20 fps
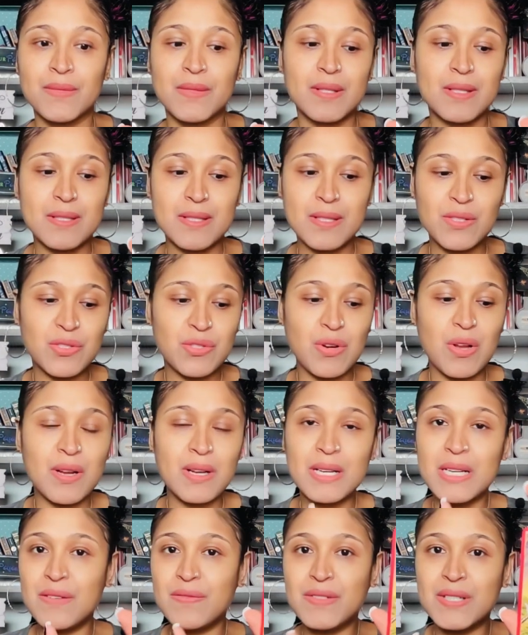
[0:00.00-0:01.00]
This is strong
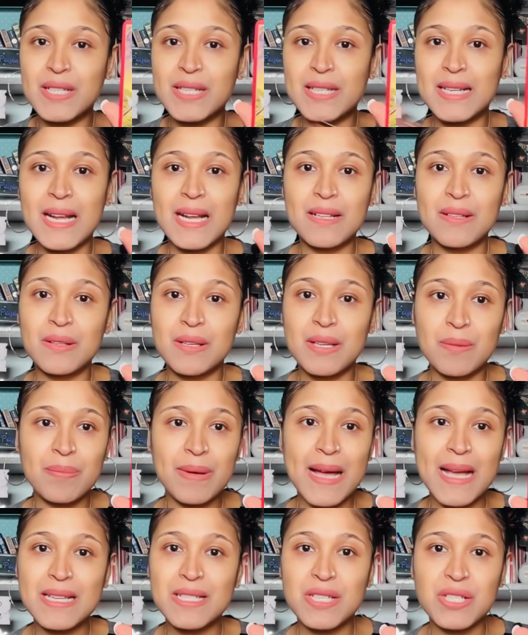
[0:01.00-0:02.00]
enough to get
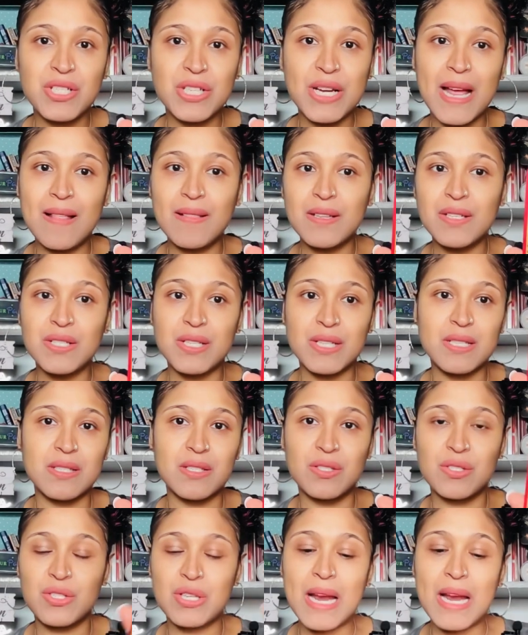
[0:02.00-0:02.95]
past the challenges.